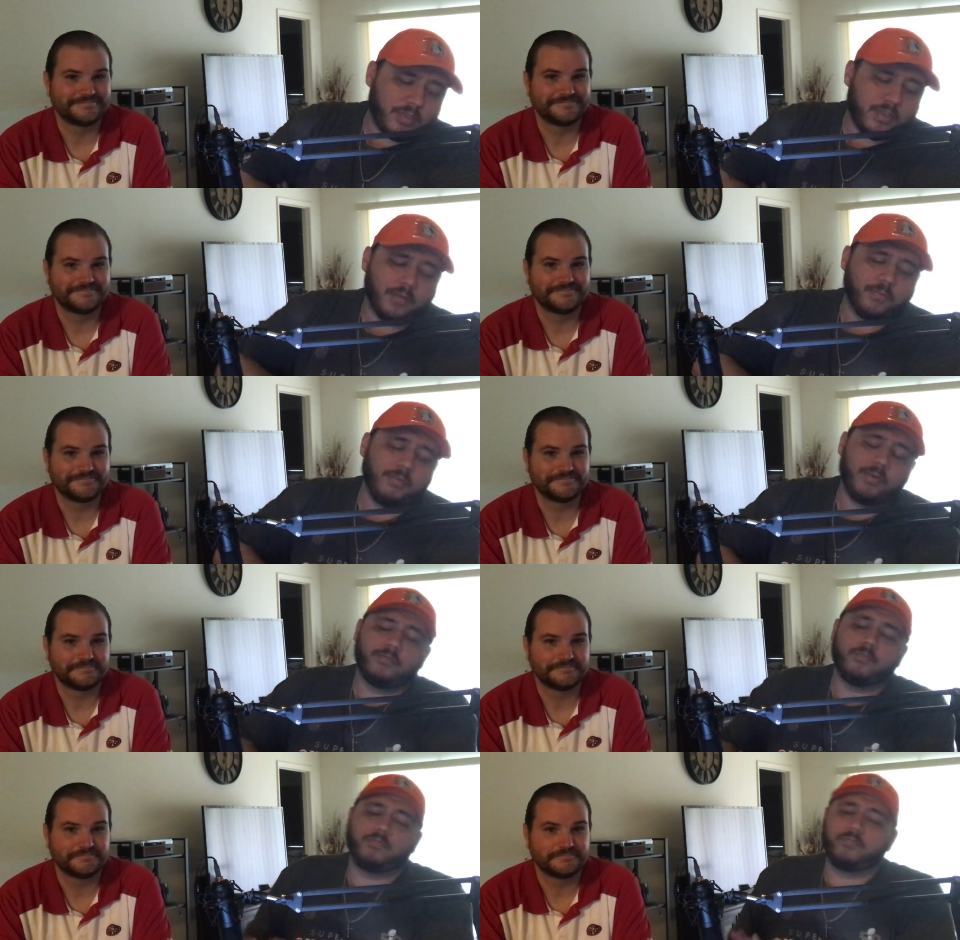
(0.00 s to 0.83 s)
Speaker 1: the thing we've
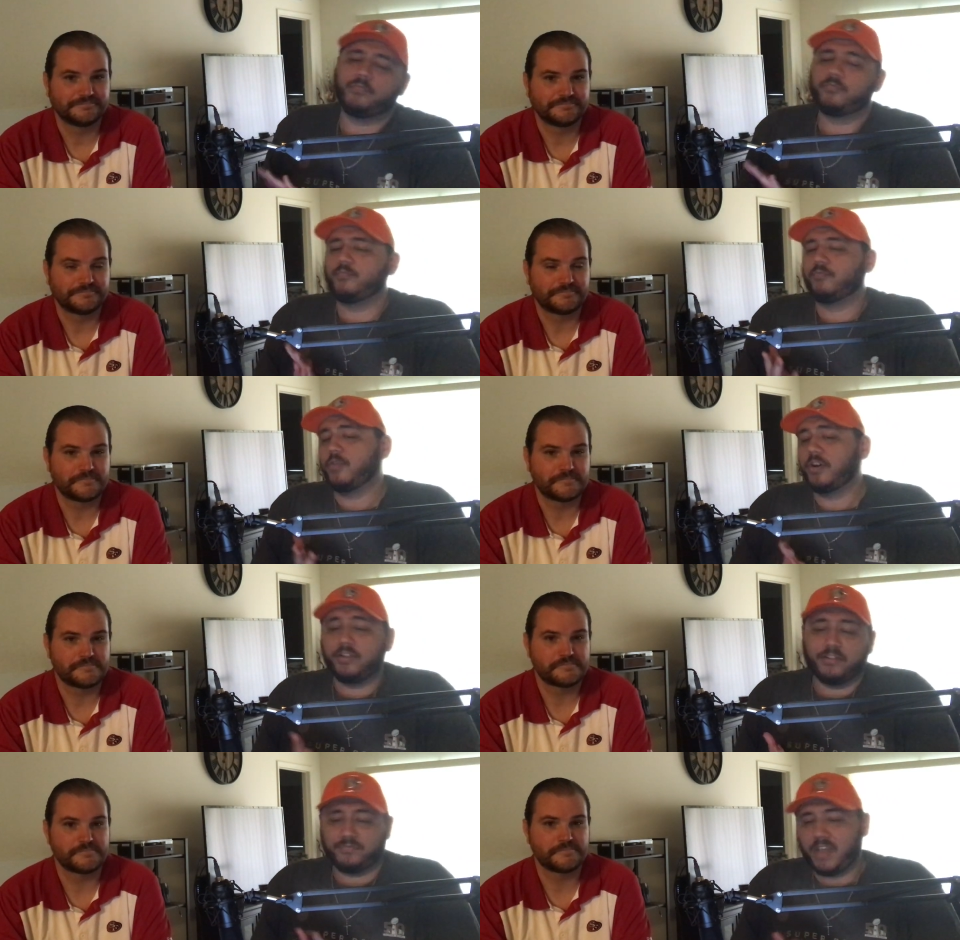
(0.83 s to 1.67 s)
been
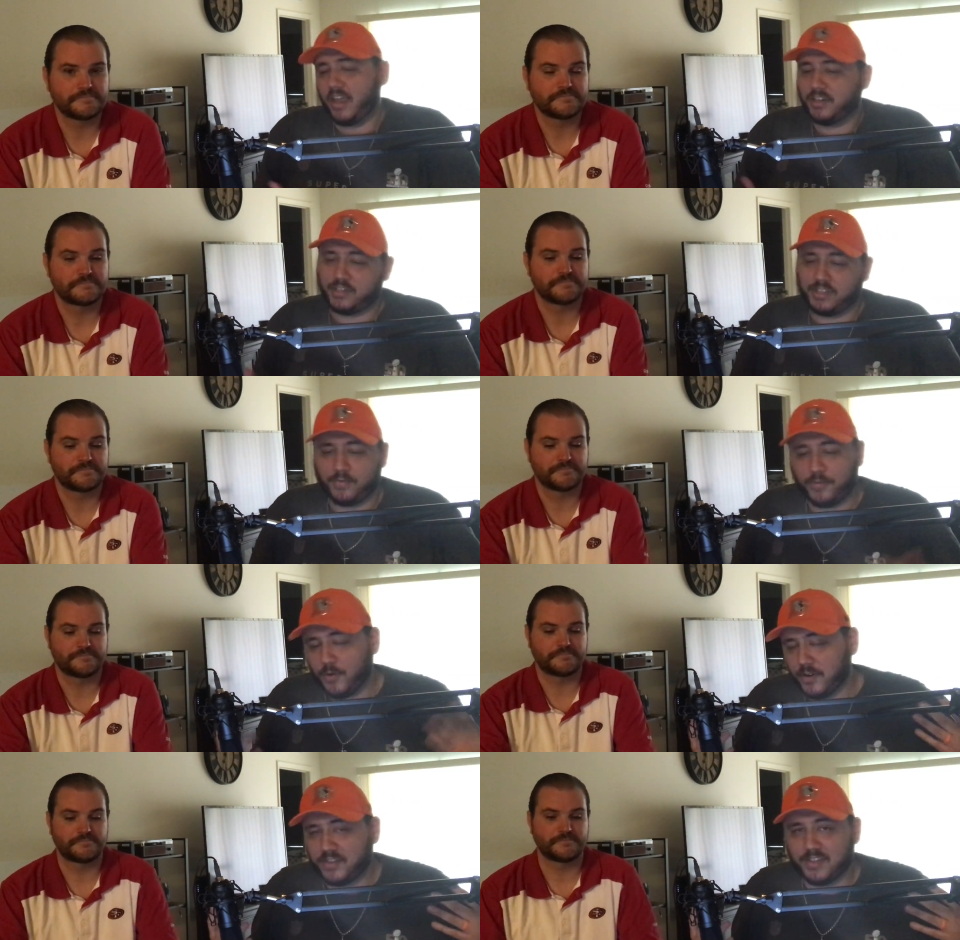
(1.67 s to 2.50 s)
real anxious, of
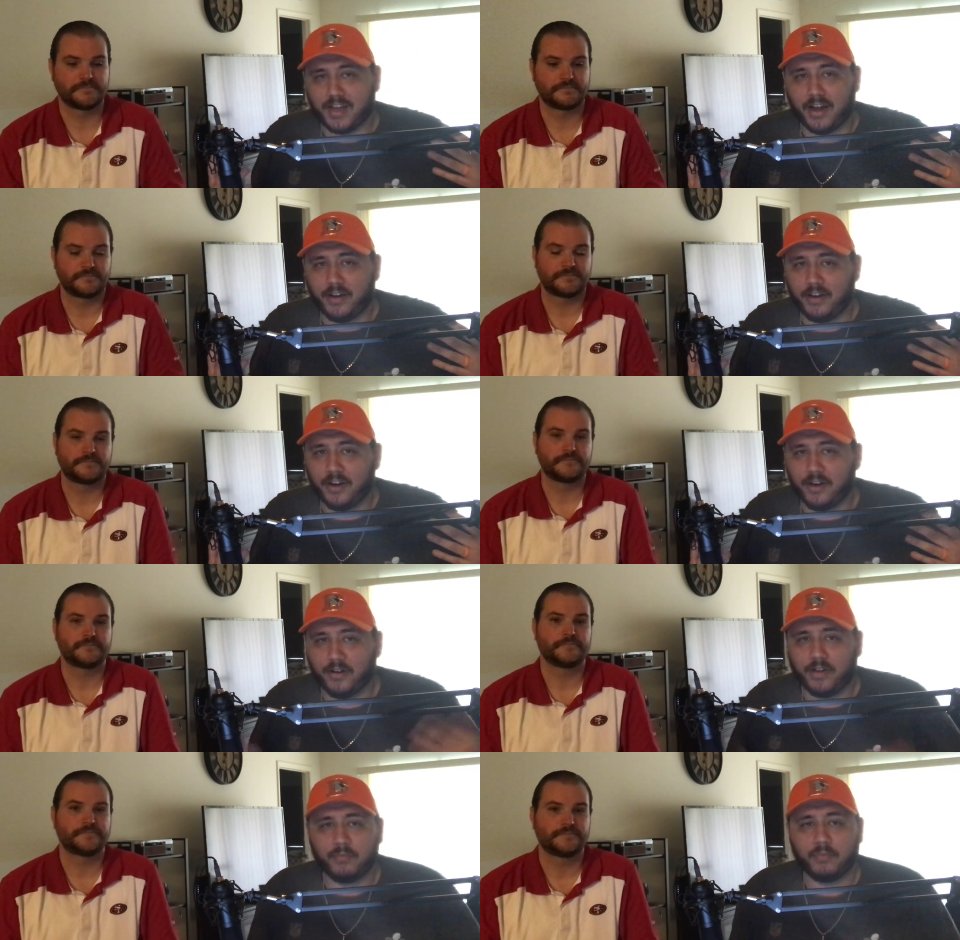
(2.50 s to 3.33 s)
course, is out. Uh, you
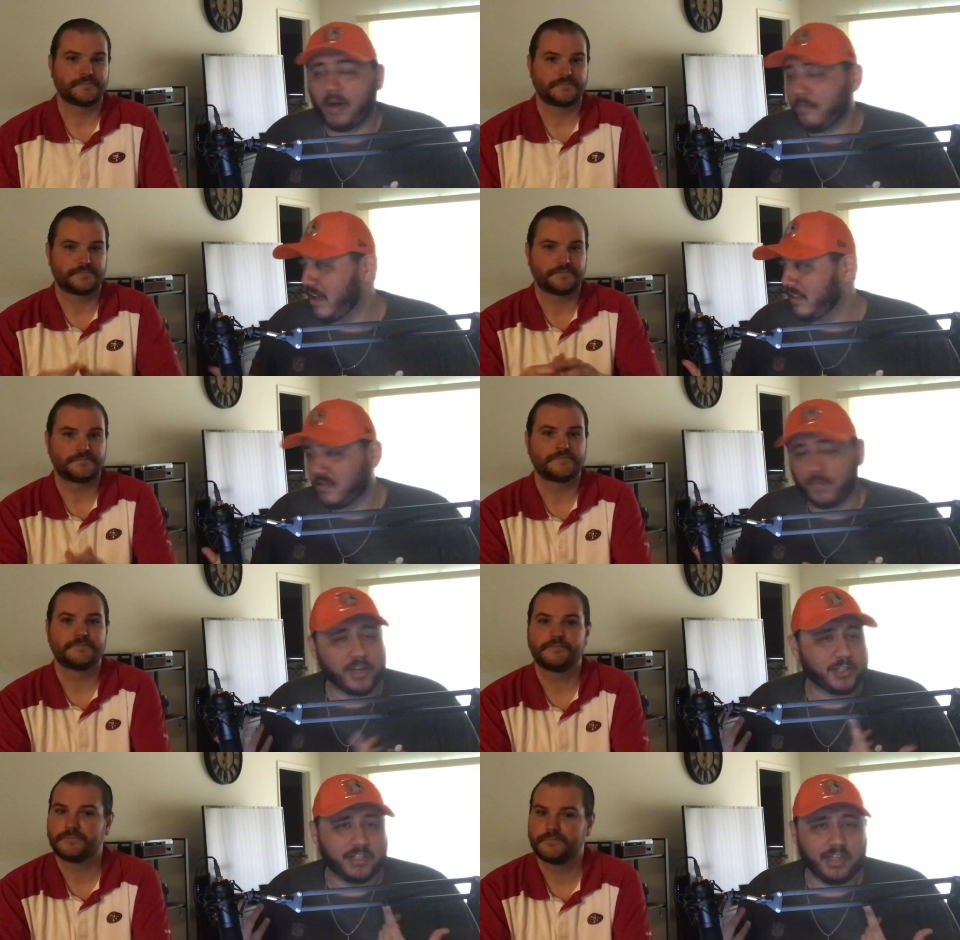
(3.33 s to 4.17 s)
know, uh, my man's
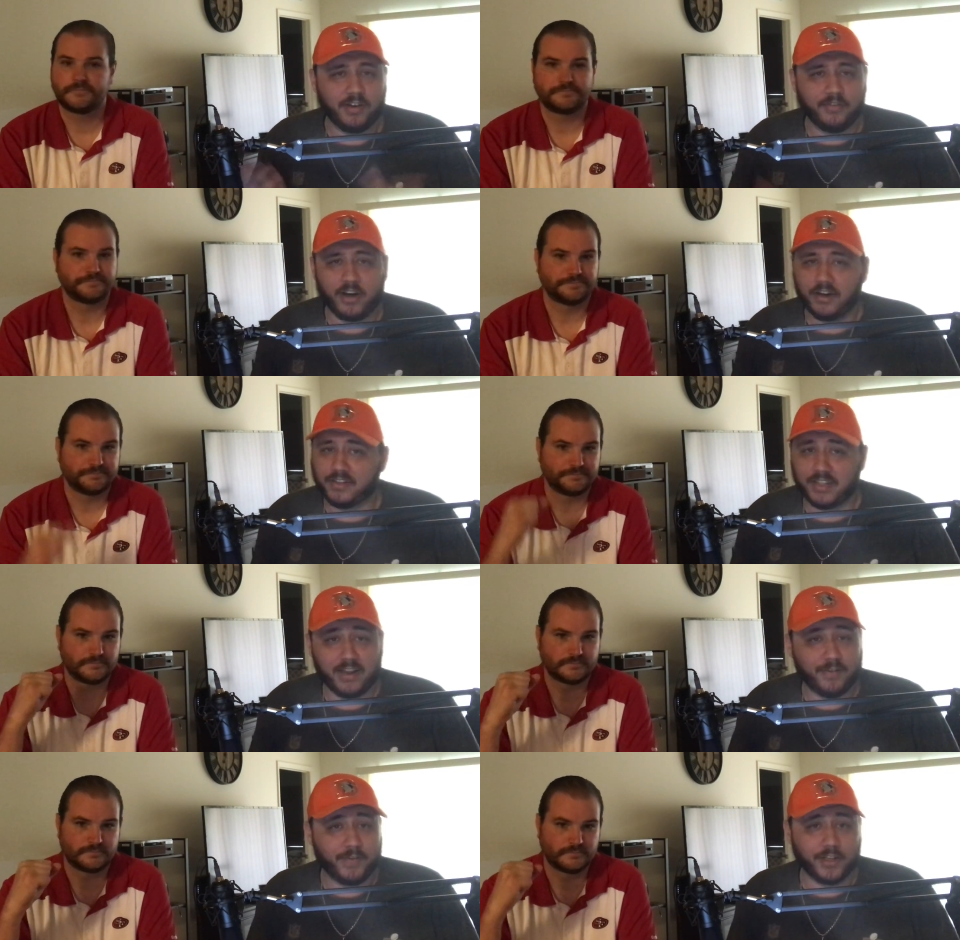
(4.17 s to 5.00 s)
specialty over here is the
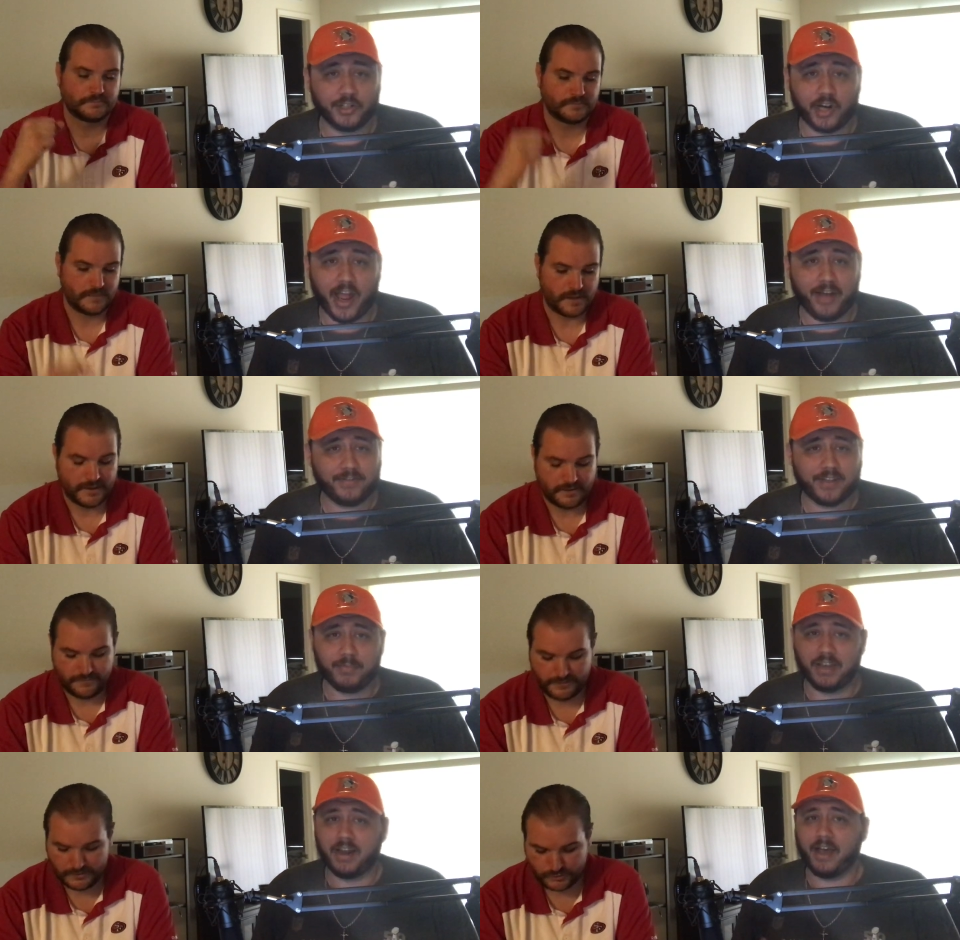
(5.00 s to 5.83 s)
NFL draft. NFL
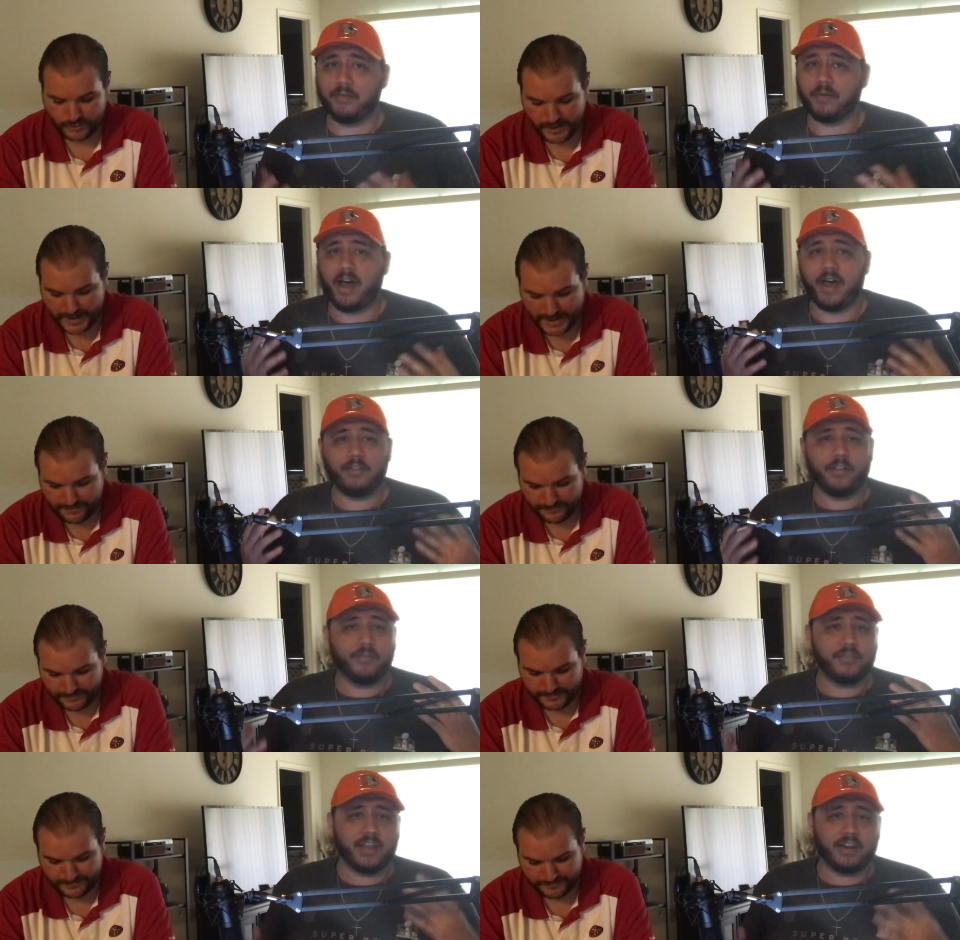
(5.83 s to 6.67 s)
I mean, draft. I, I
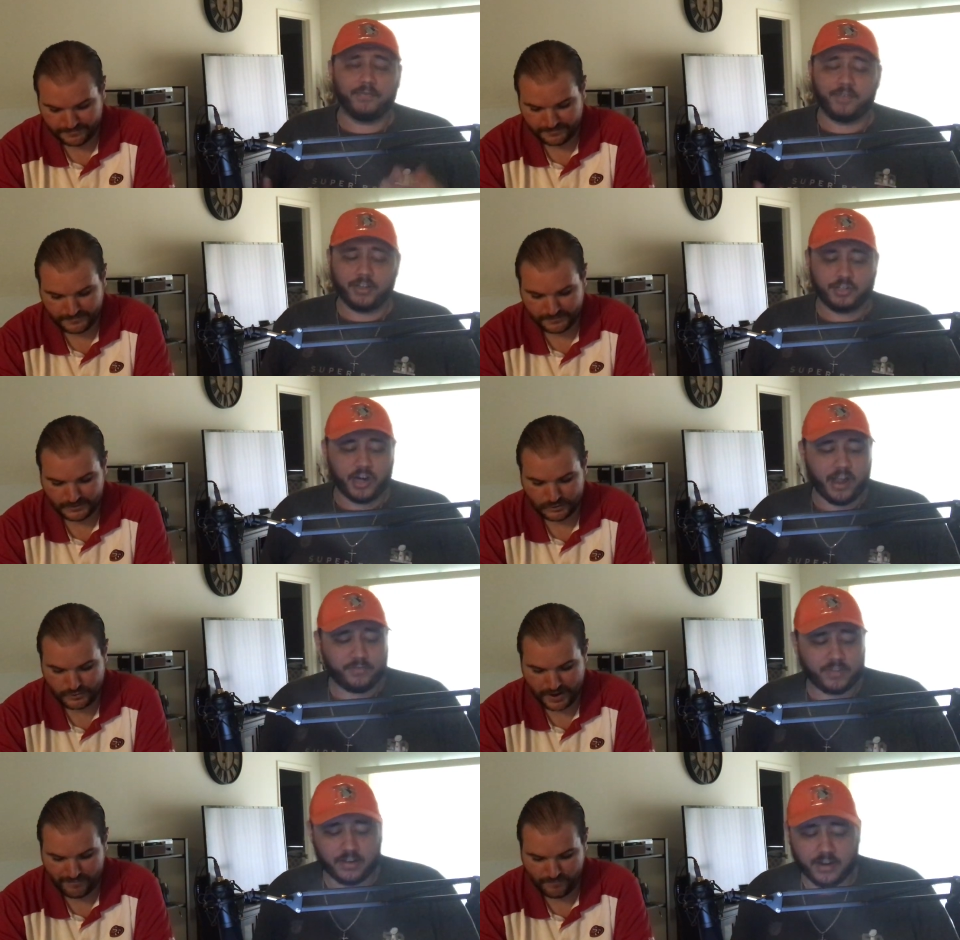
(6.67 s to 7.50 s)
love the NFL
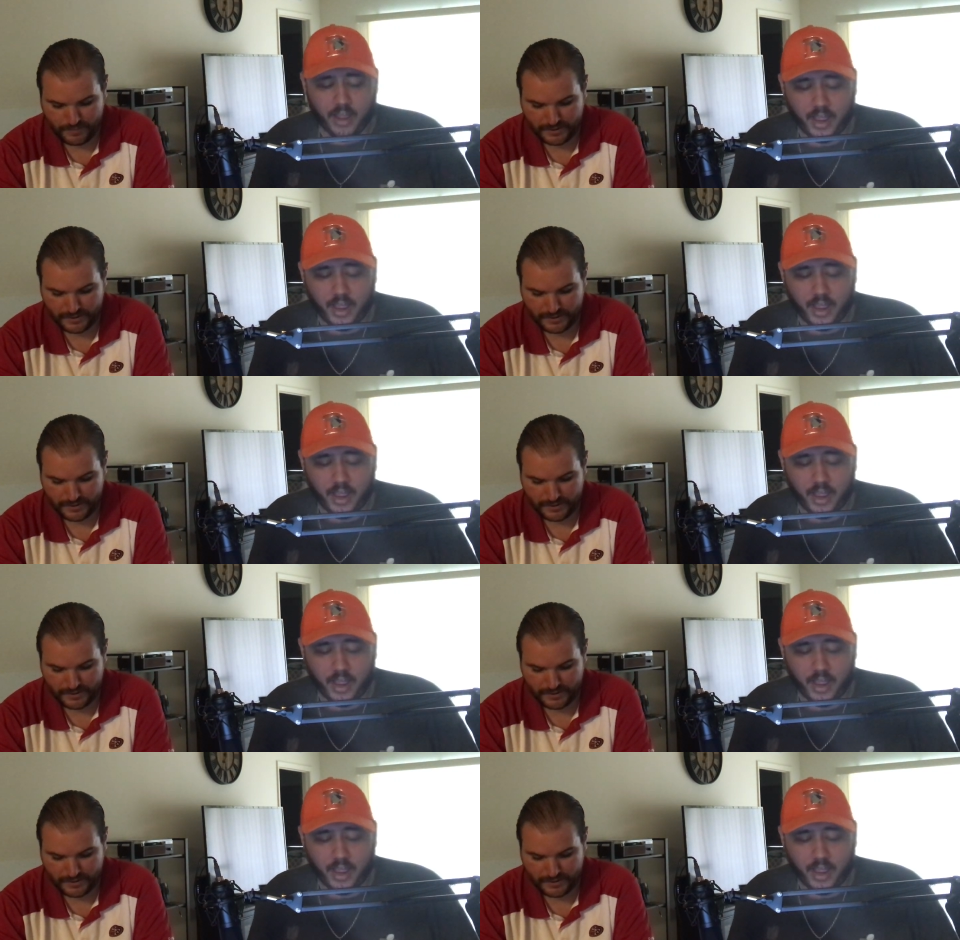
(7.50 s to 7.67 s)
draft. The draft and,